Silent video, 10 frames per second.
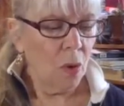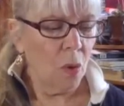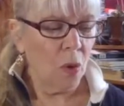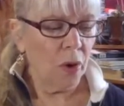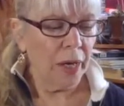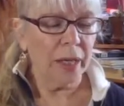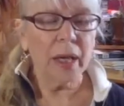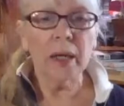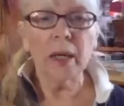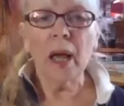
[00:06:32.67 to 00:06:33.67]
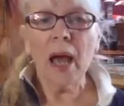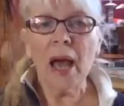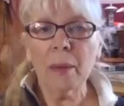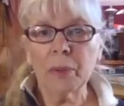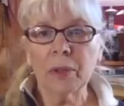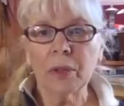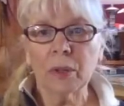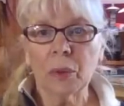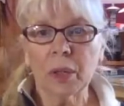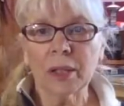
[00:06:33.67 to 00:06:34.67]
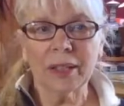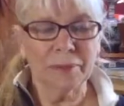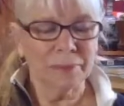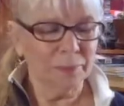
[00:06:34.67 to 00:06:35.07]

or it can happen quickly.